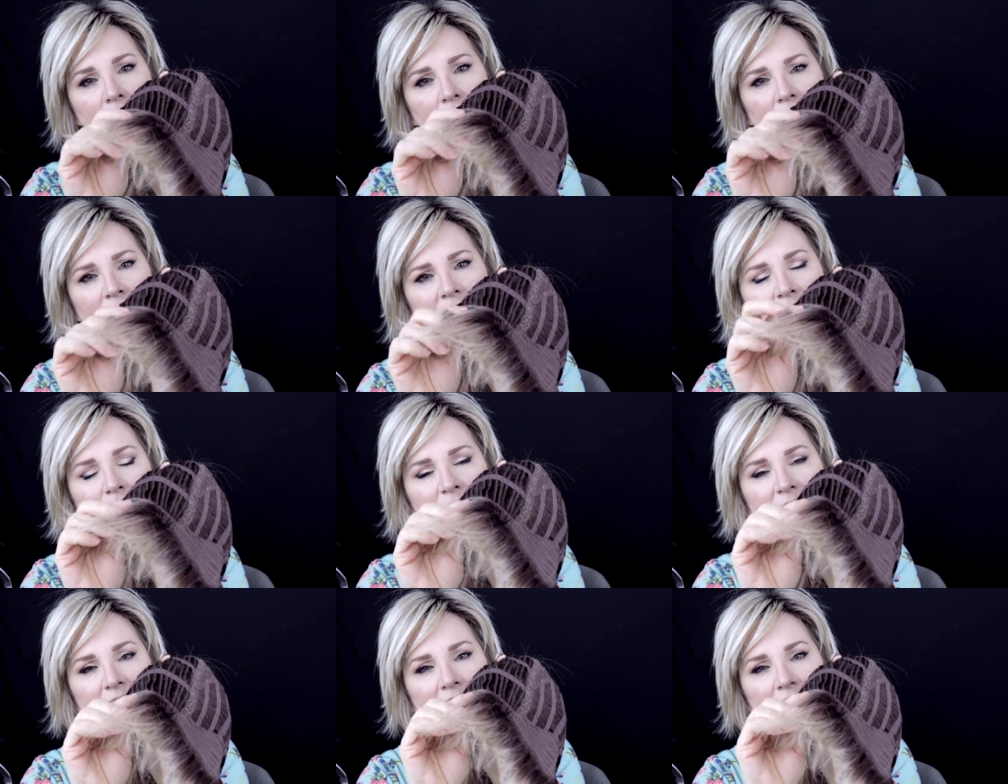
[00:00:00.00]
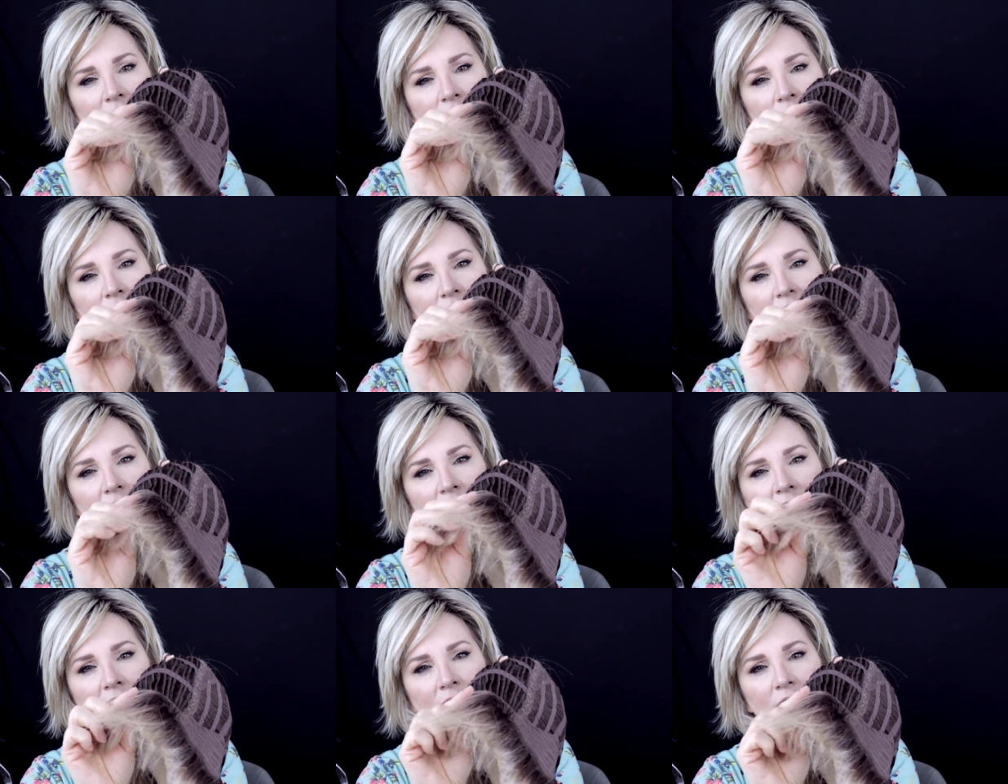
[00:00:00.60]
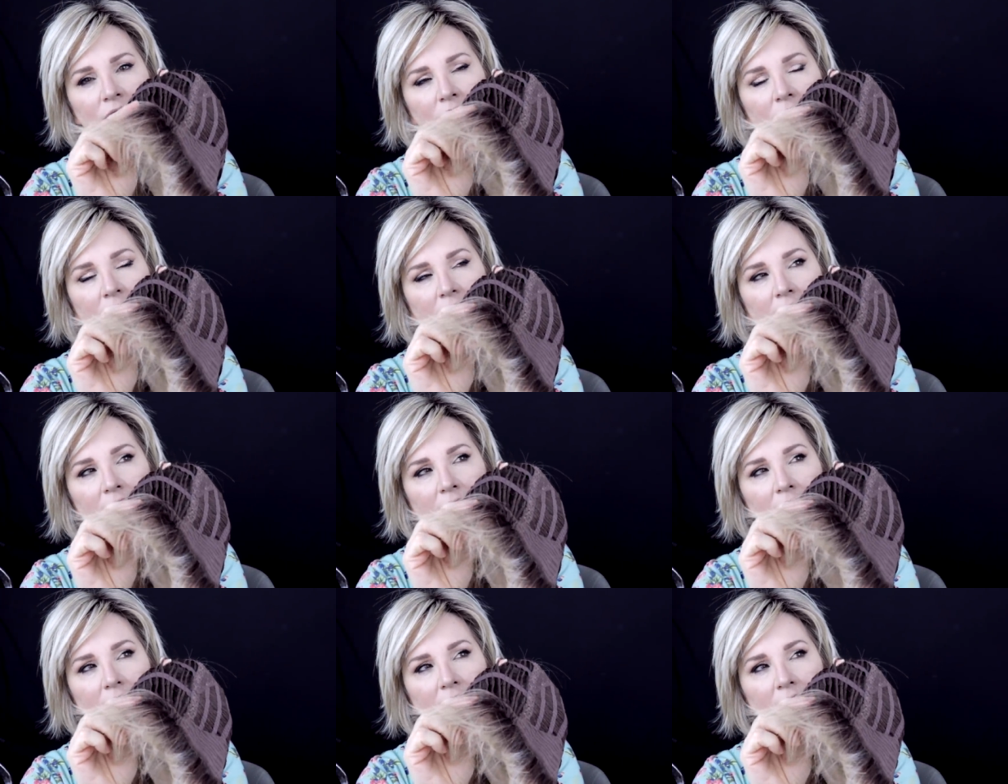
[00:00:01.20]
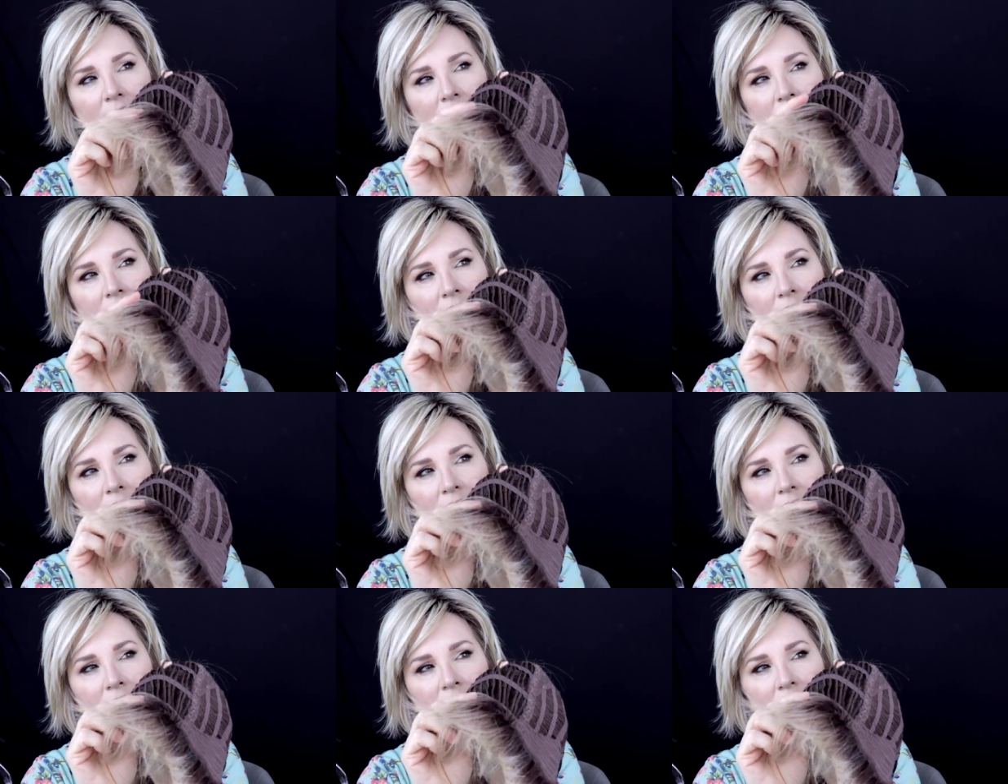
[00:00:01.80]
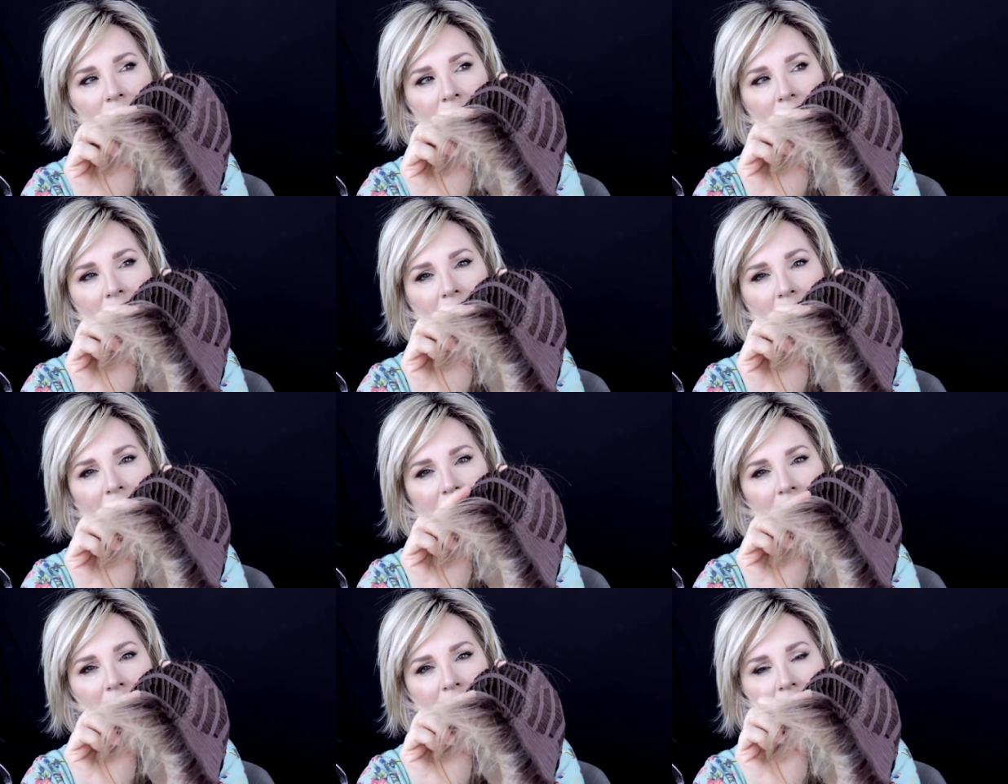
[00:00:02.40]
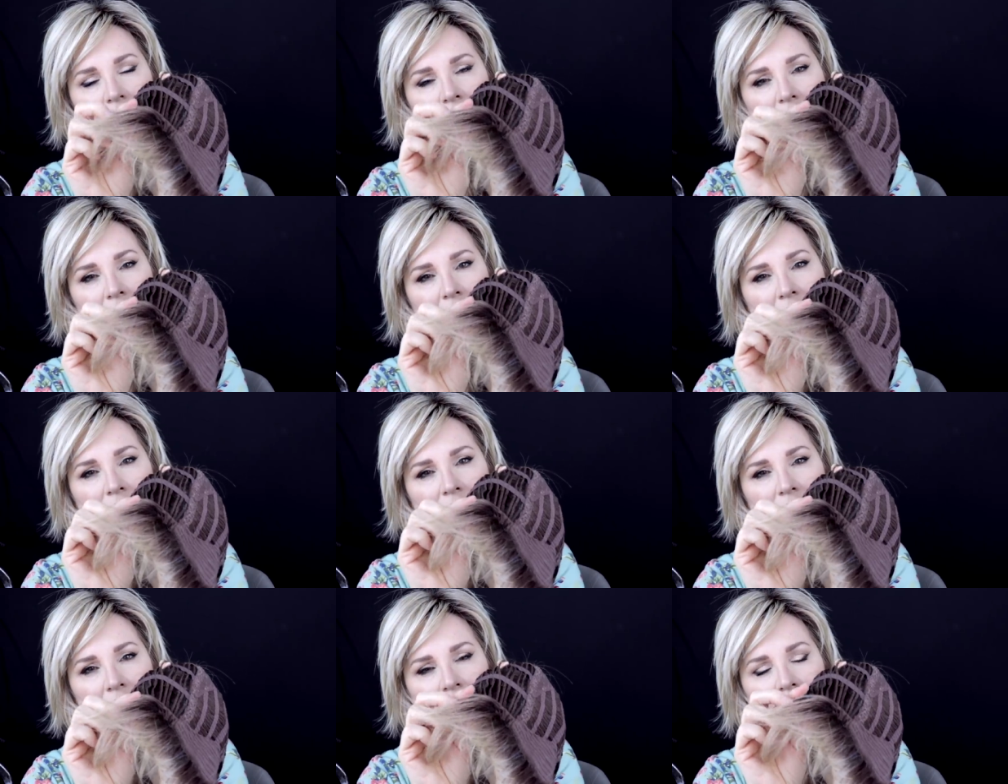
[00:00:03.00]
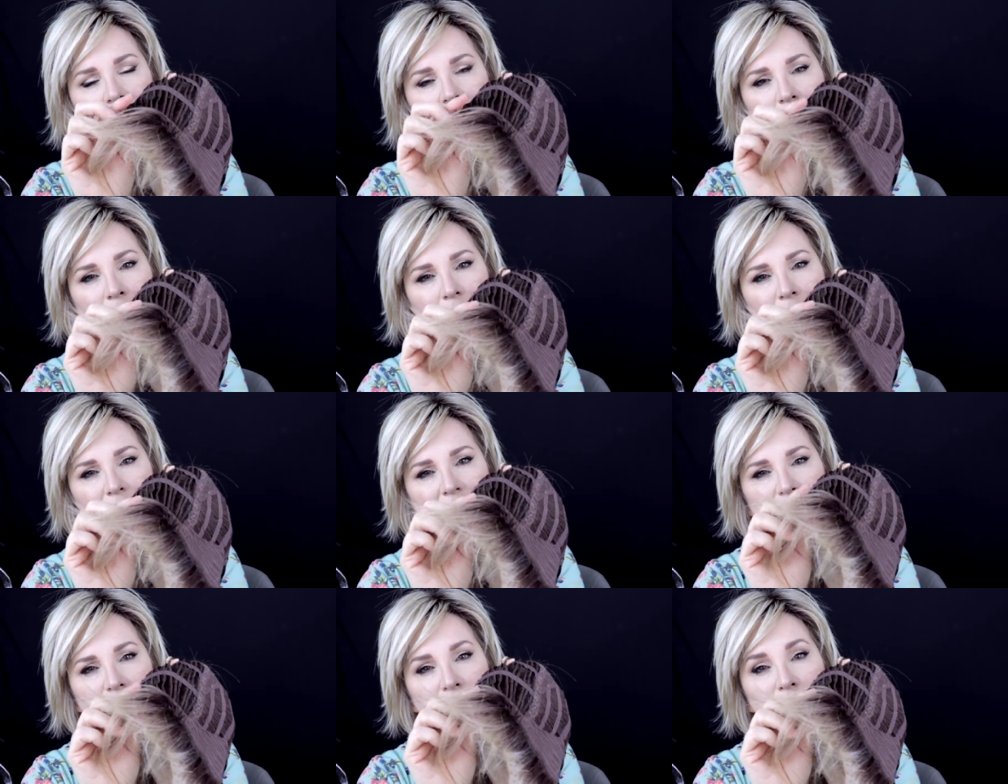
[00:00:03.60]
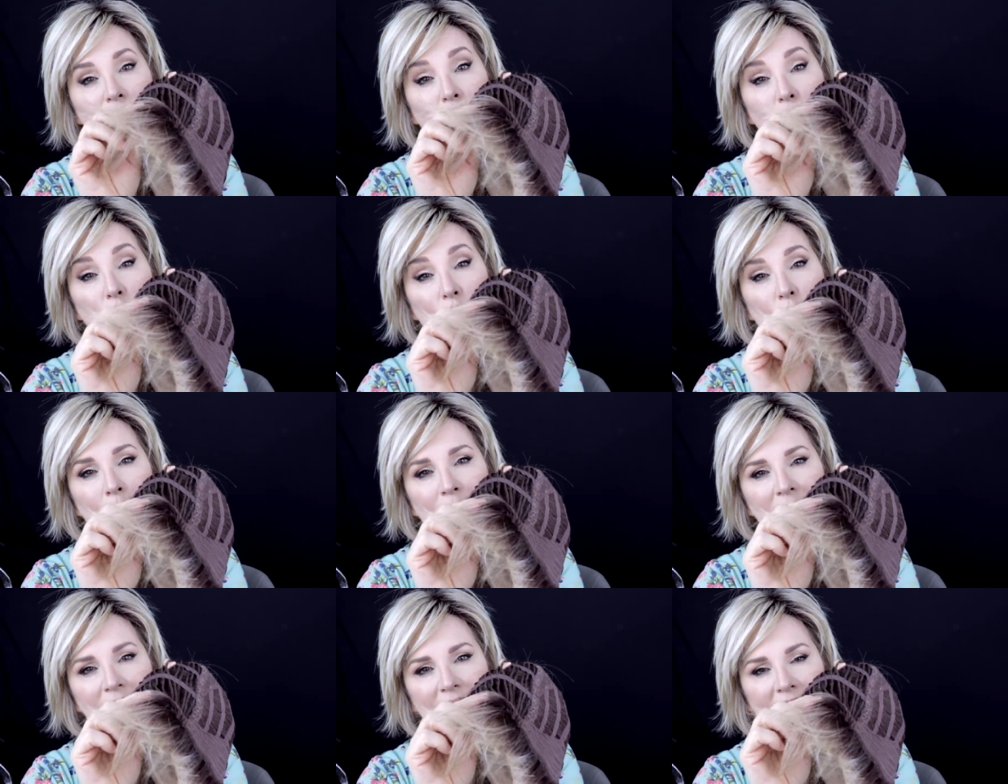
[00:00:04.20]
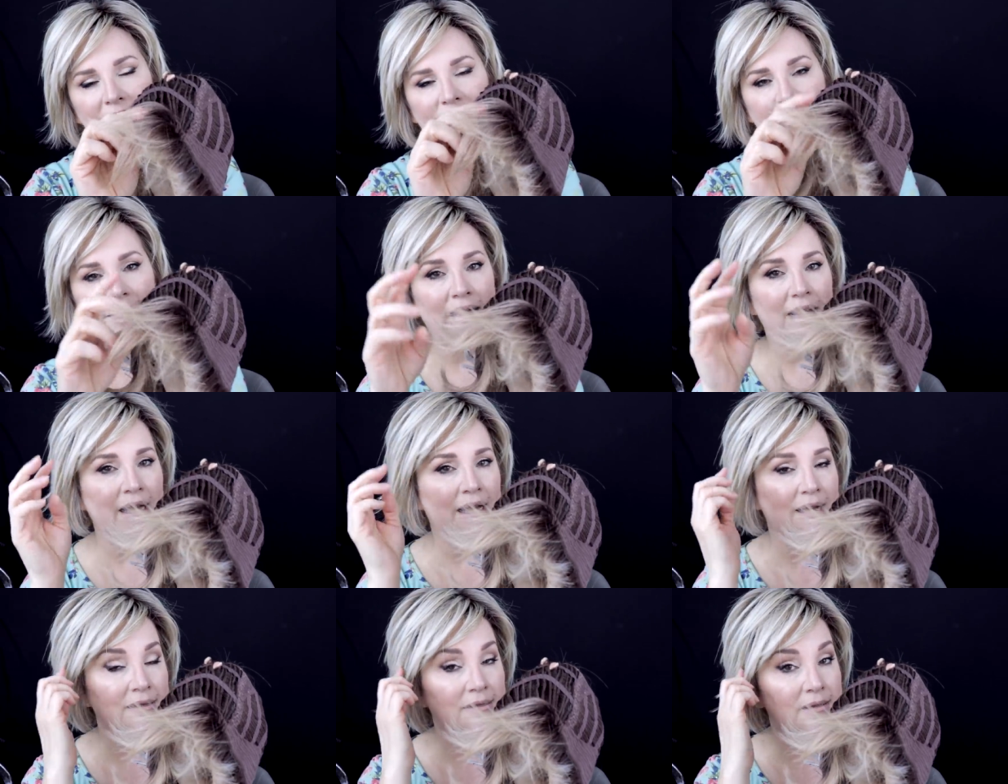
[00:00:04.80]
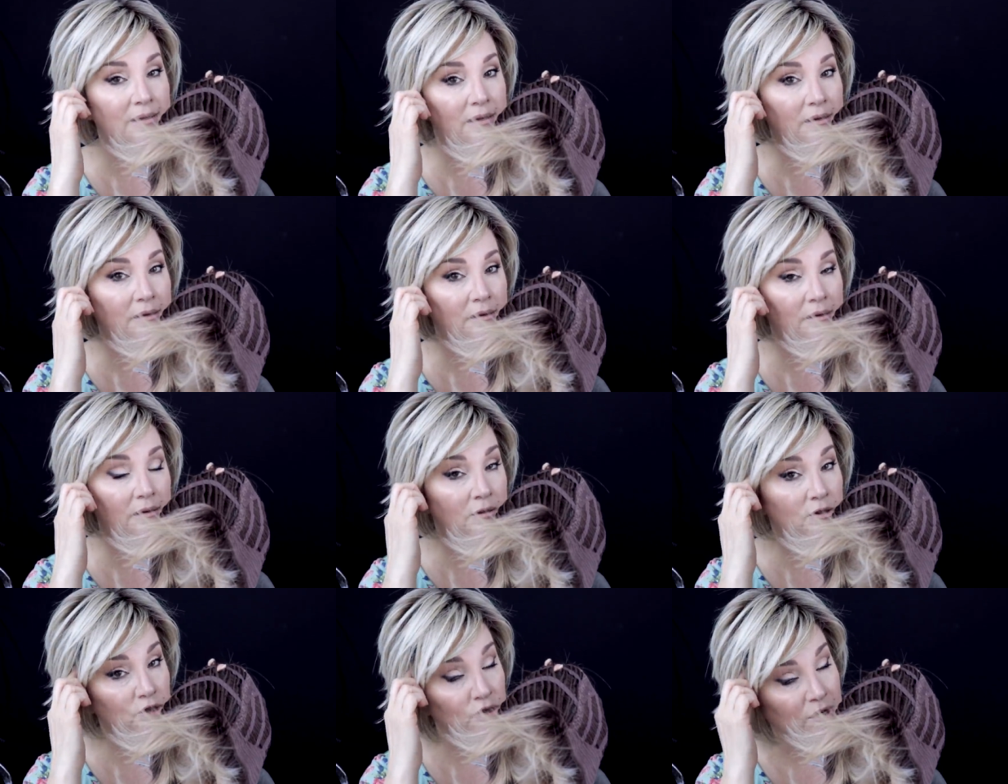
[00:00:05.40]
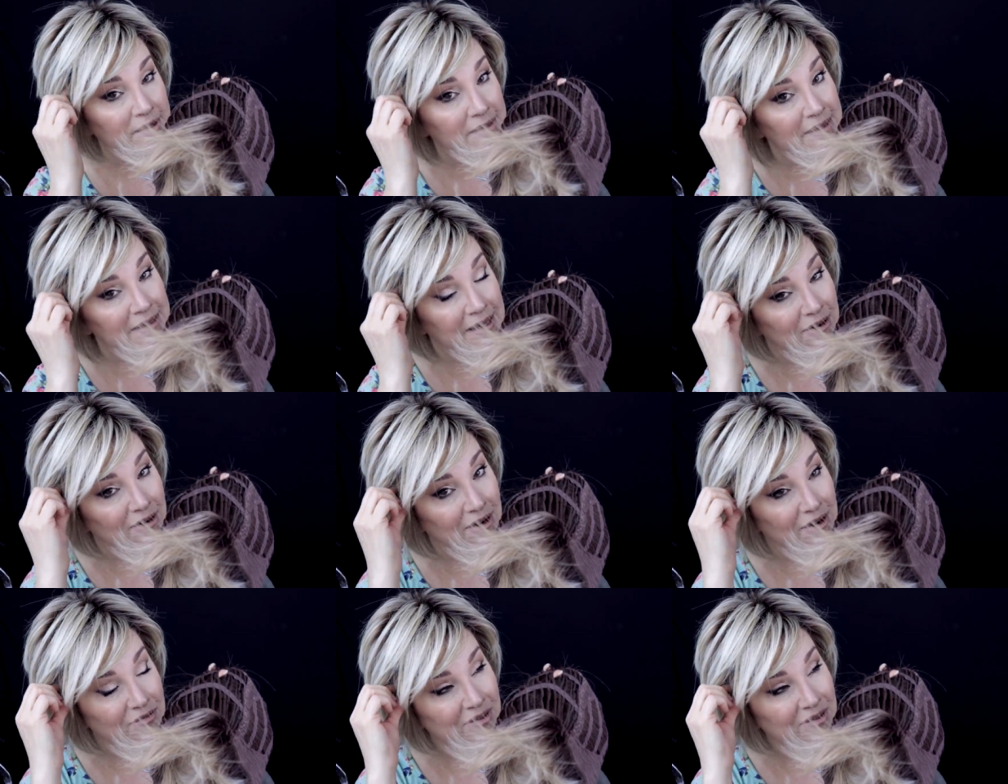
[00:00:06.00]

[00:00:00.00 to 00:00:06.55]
this particular style is a little less of a um, firm stay as Trendsetter.